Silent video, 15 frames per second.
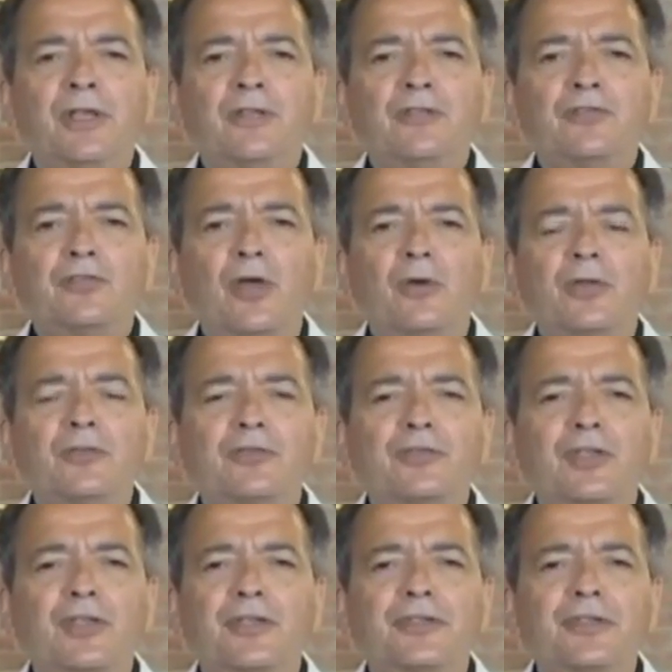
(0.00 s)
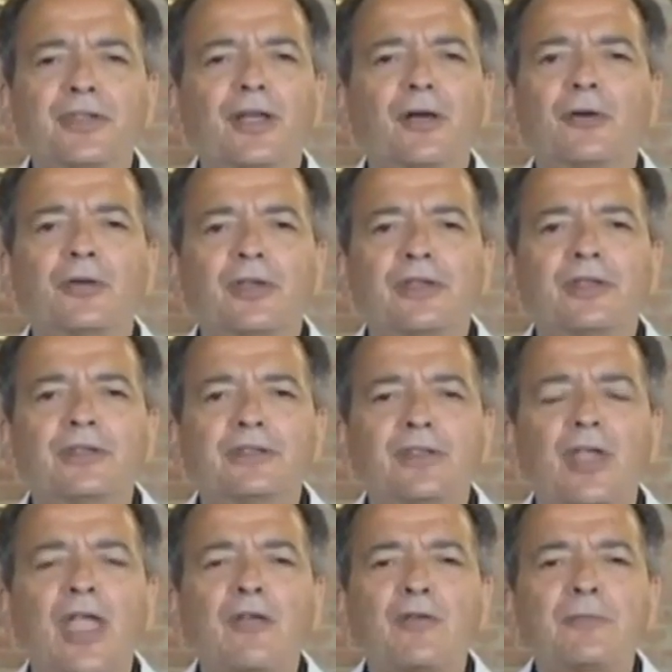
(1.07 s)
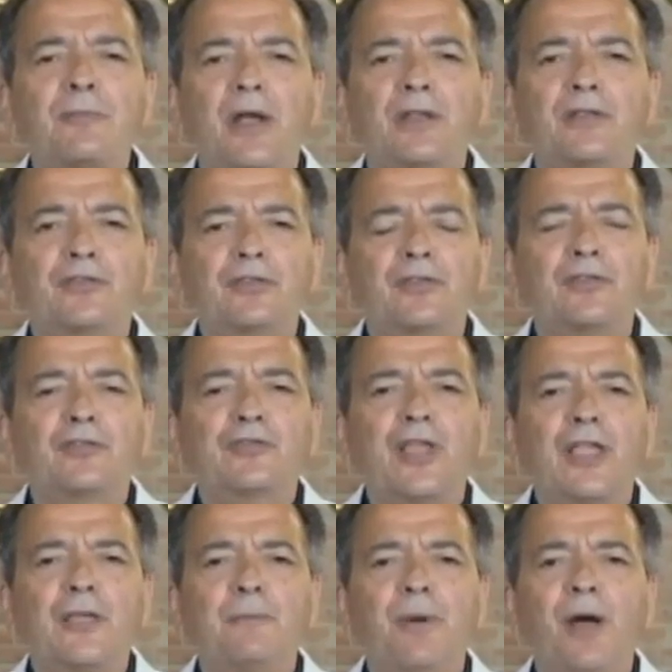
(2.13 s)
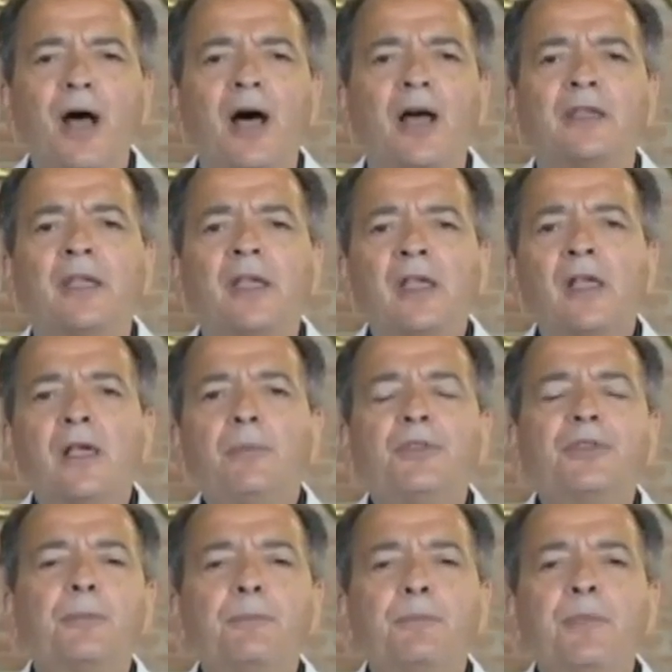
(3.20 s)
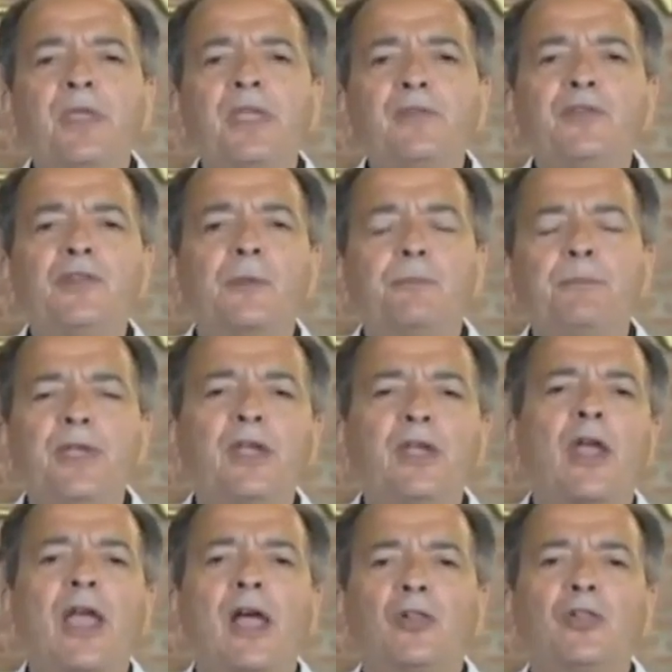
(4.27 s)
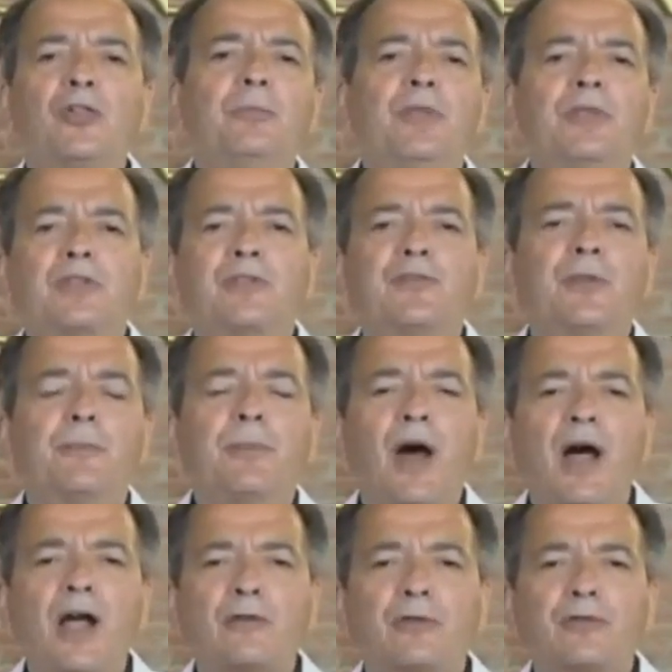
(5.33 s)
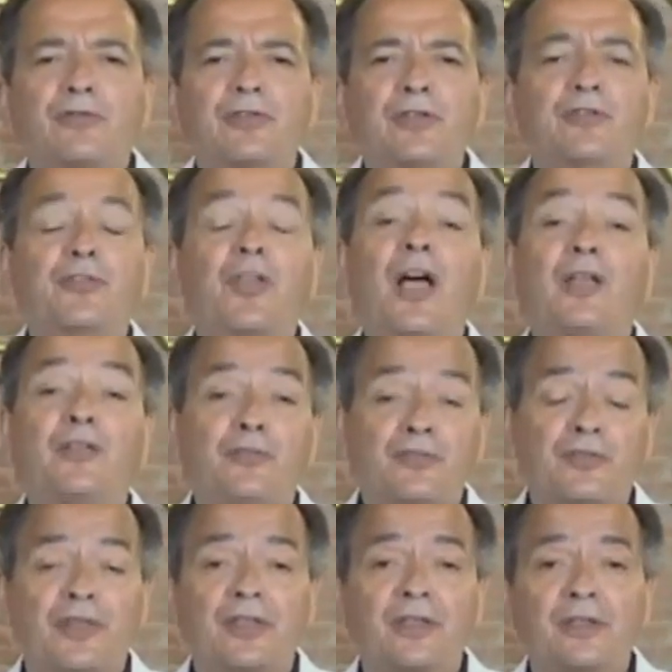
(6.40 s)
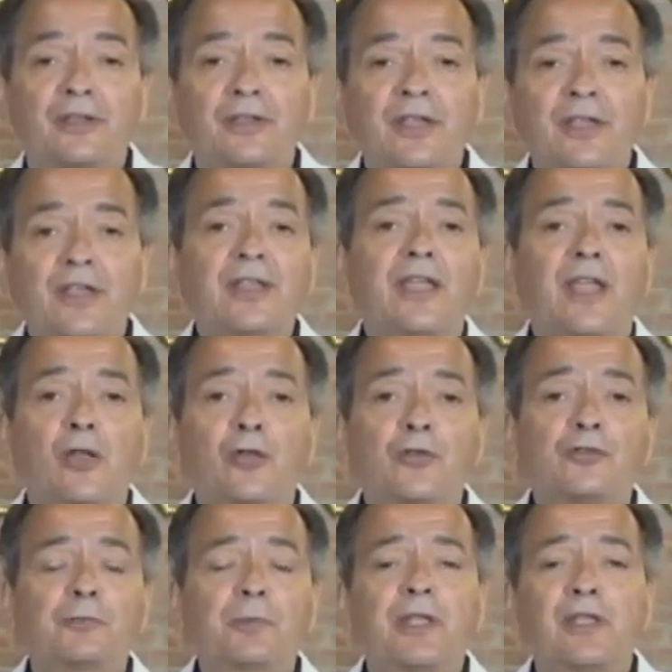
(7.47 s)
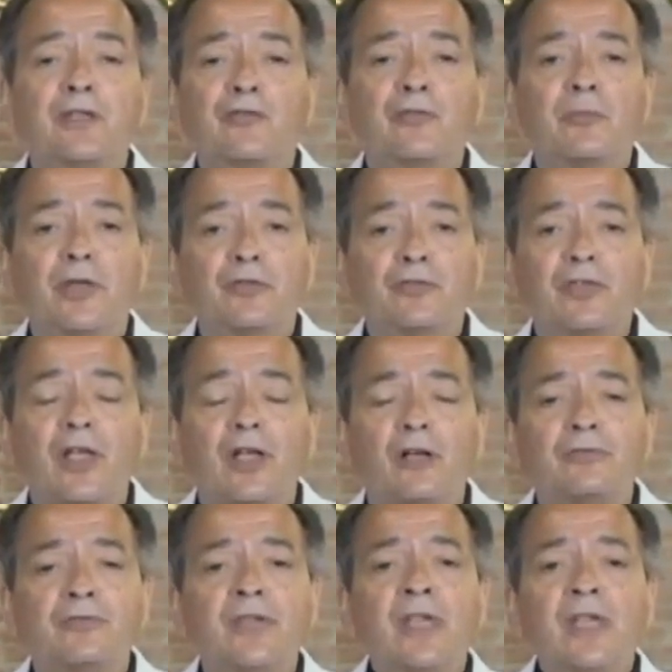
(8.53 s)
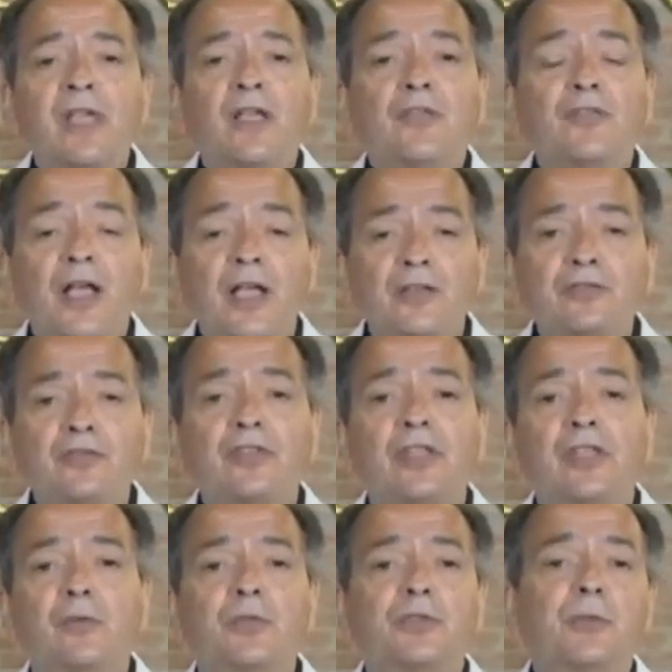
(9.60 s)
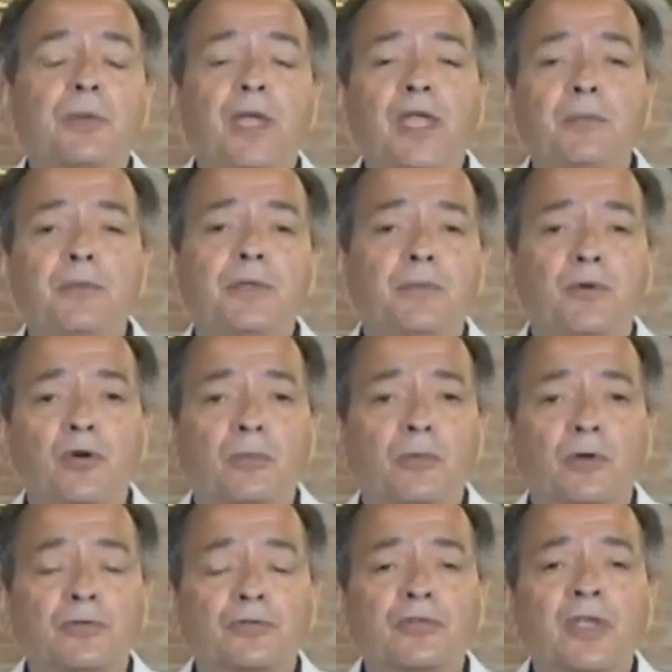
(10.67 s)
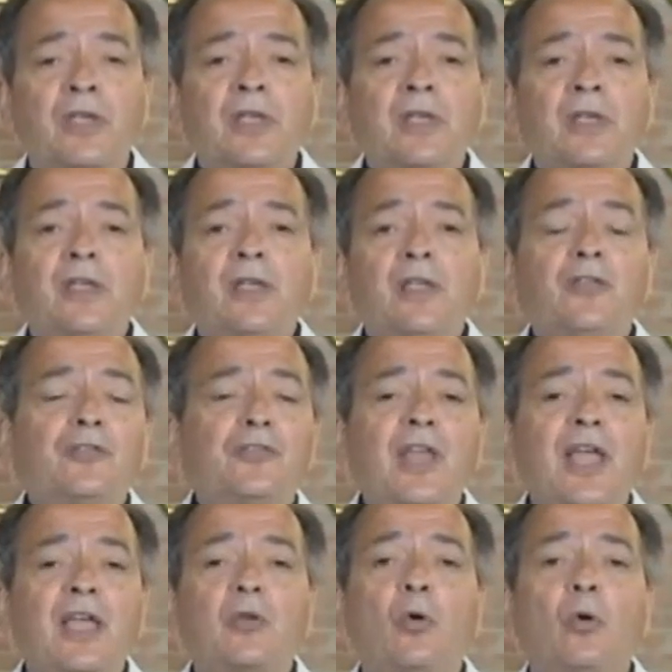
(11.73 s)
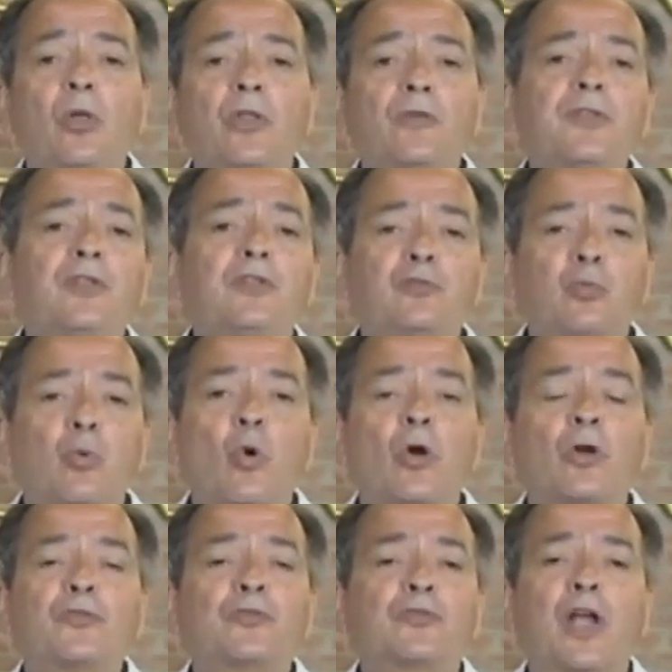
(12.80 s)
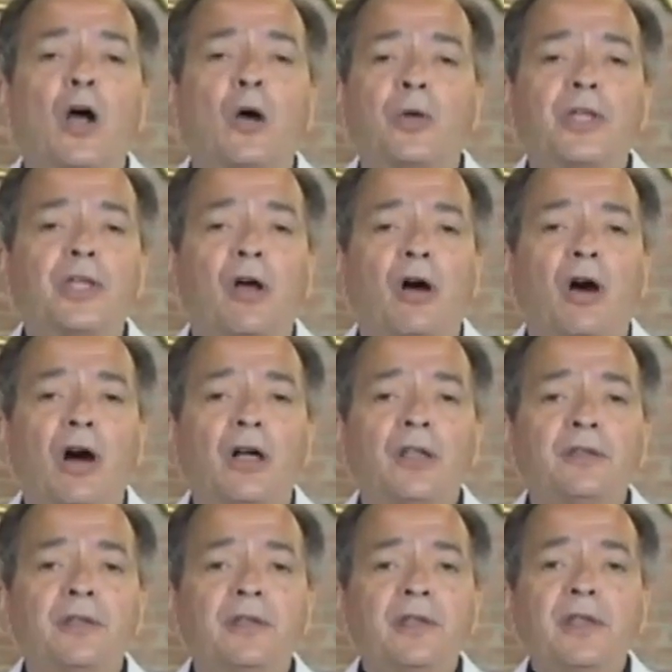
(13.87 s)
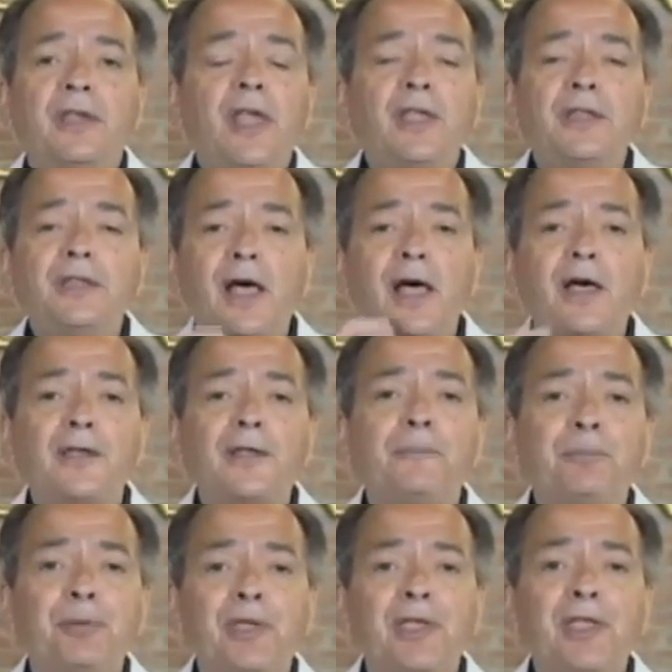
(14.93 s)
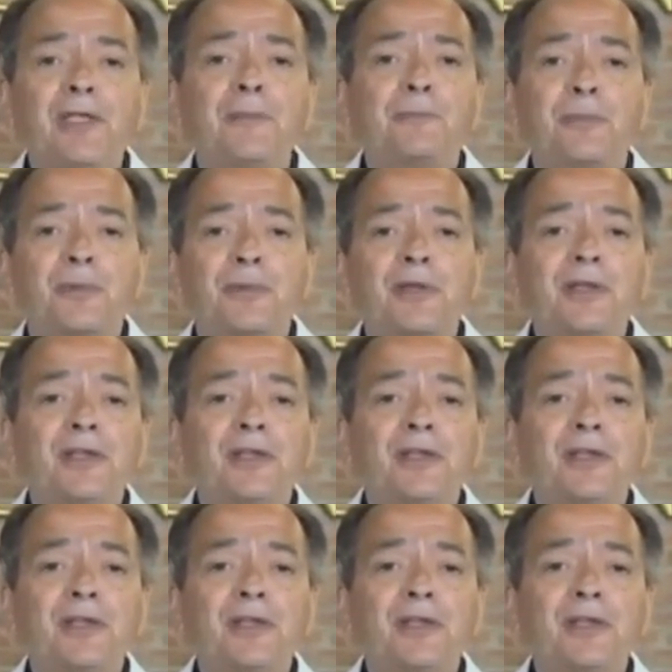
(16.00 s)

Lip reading: So it's, everybody's in the same pot. But even the bigger element of hypocrisy, as I see it, and again, only speaking for myself, as I see it with the baby boomers, is that all of these wars going on, and not a peep.